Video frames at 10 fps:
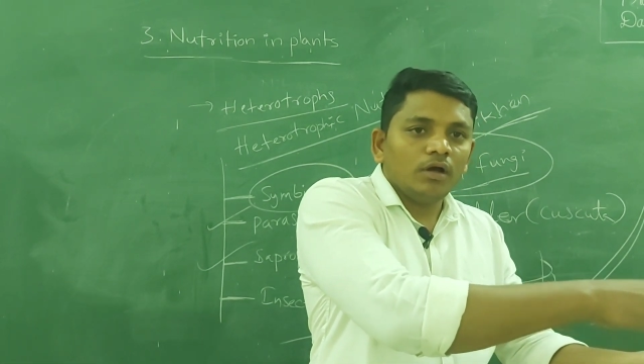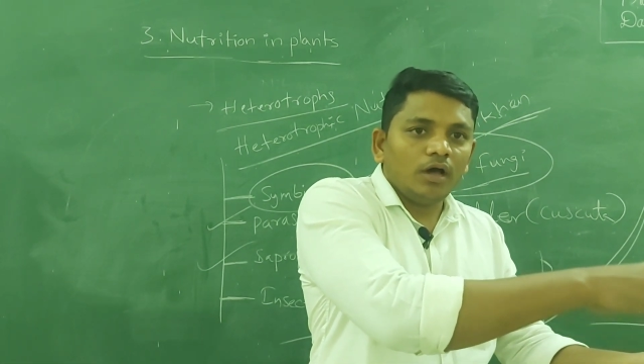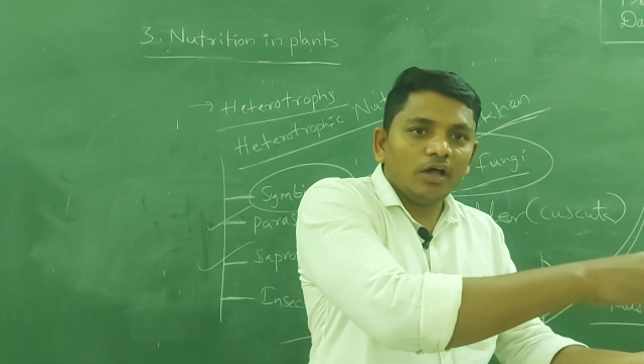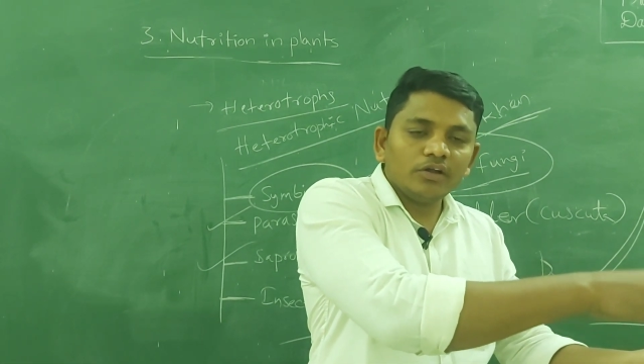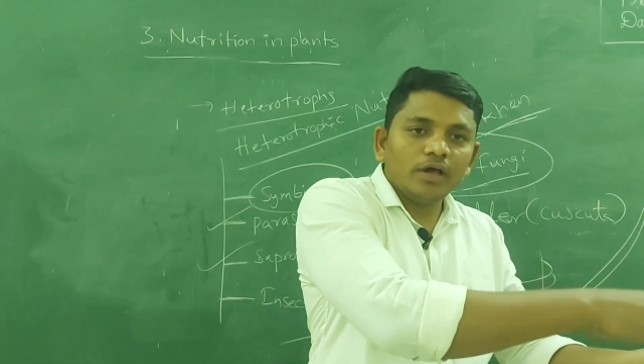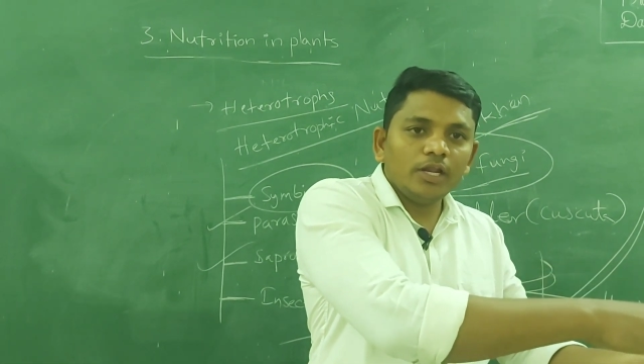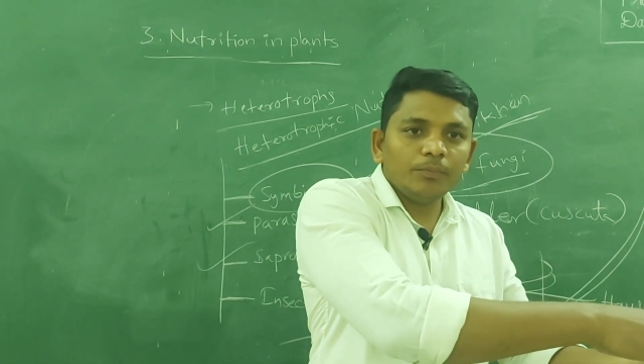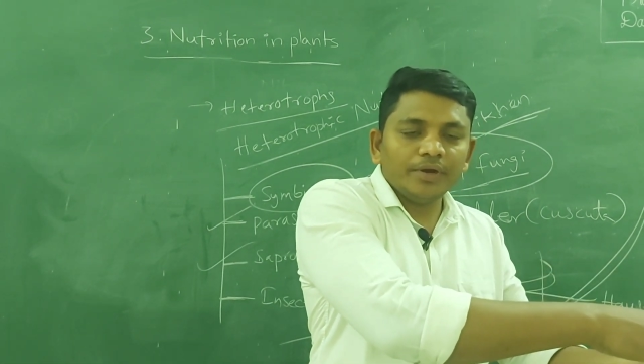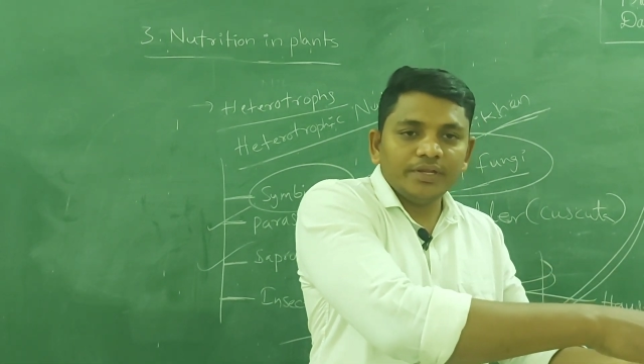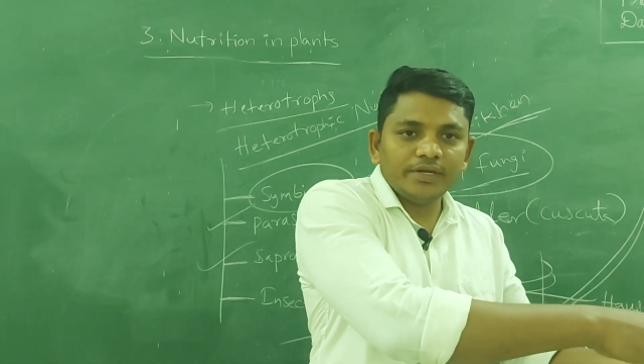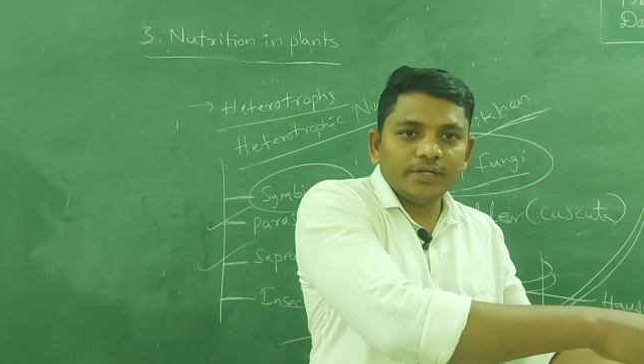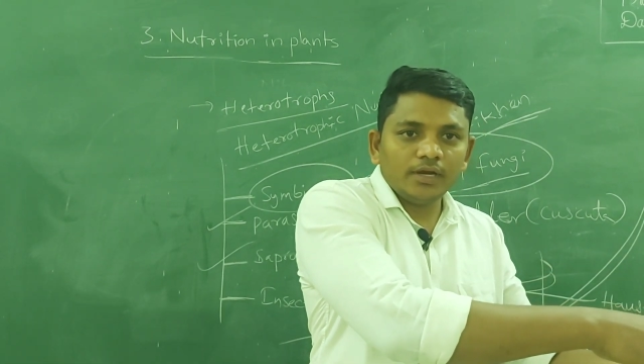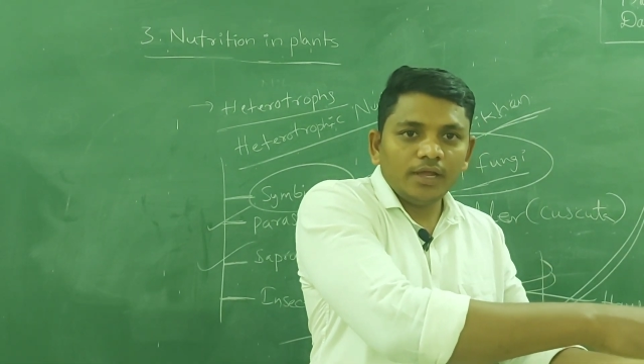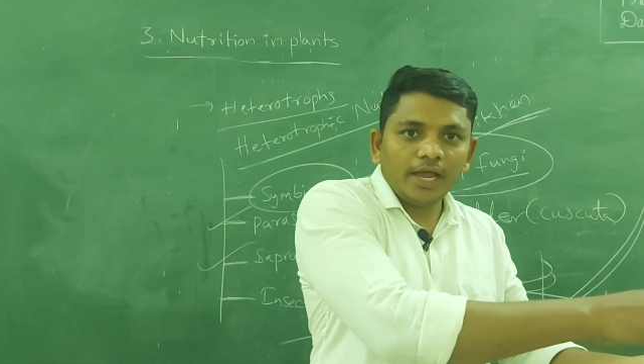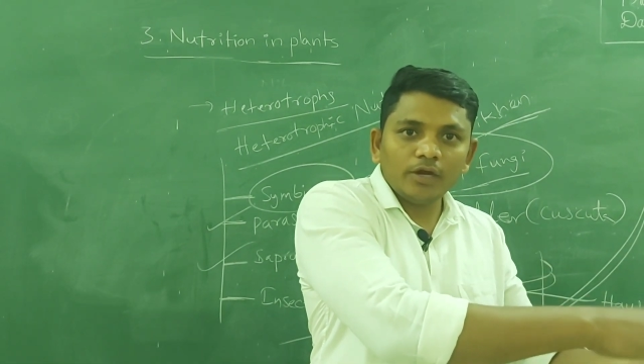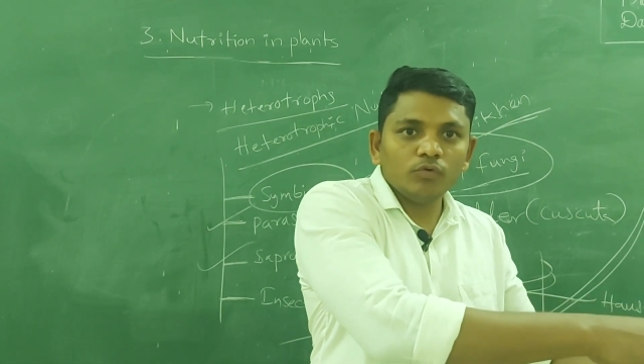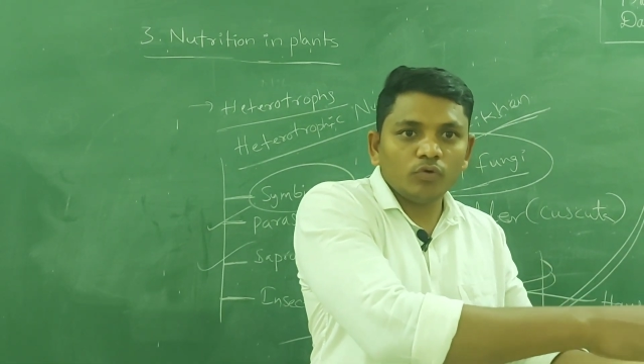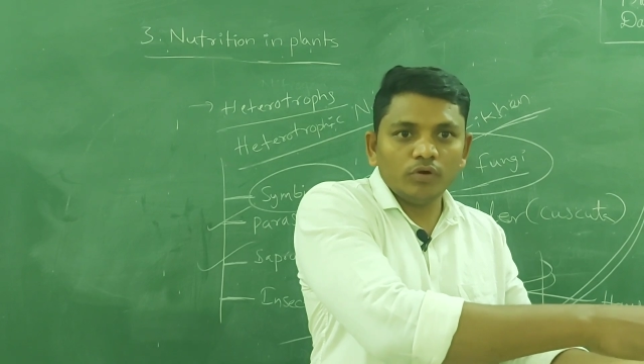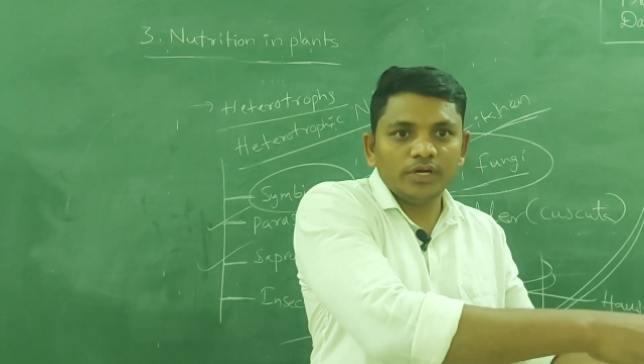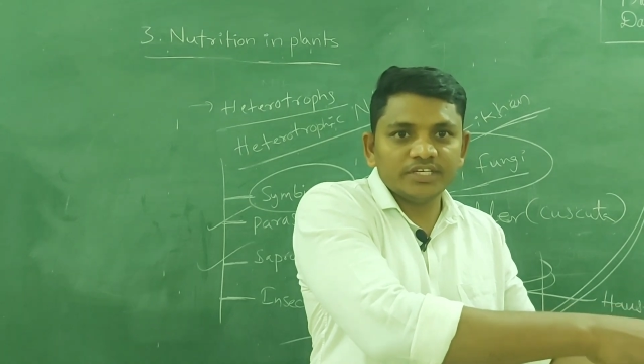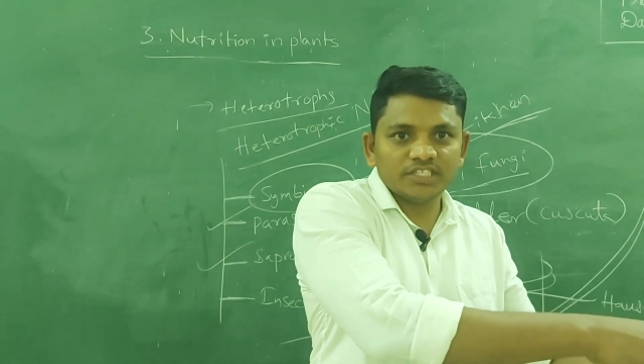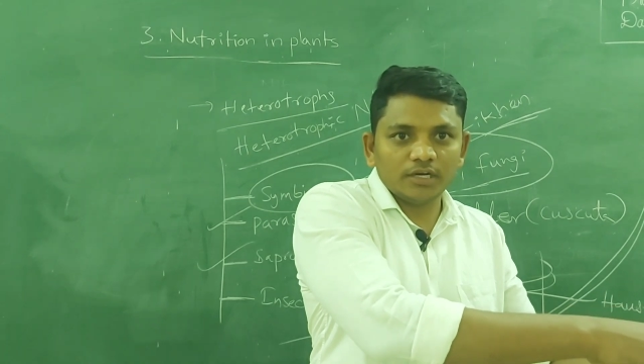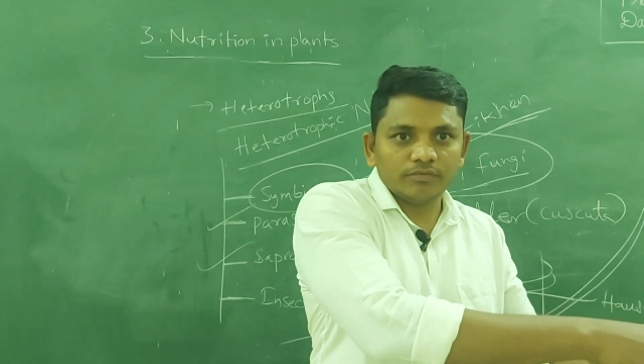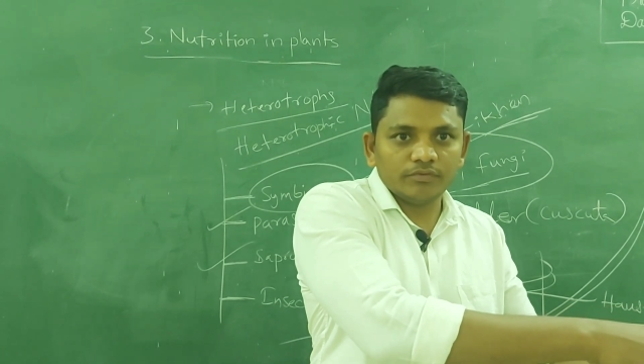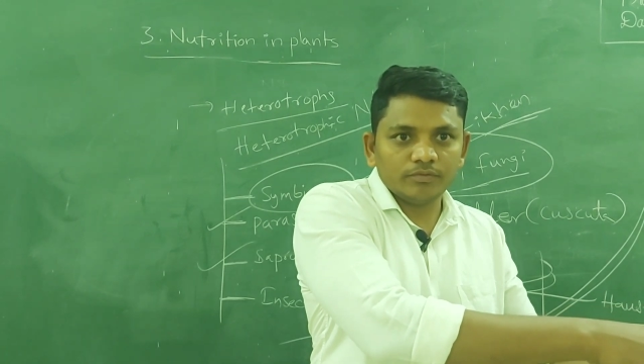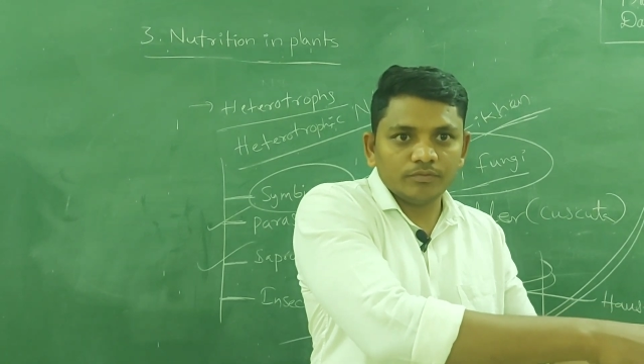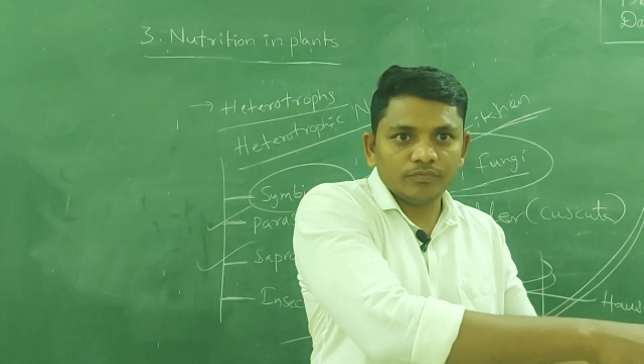organic material and grown itself.